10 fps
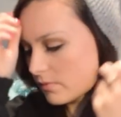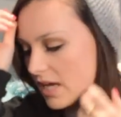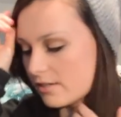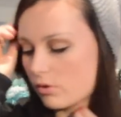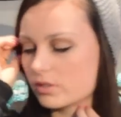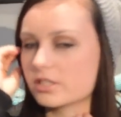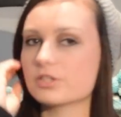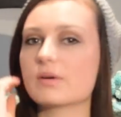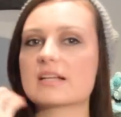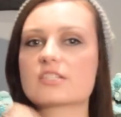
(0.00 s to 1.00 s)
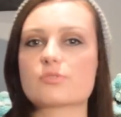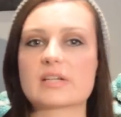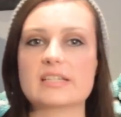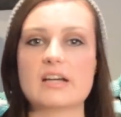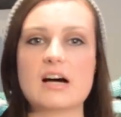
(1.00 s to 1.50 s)
I know in the U S you
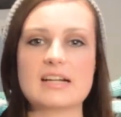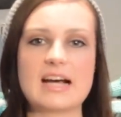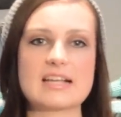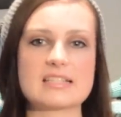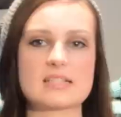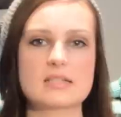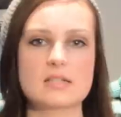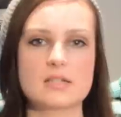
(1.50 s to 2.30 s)
cannot ask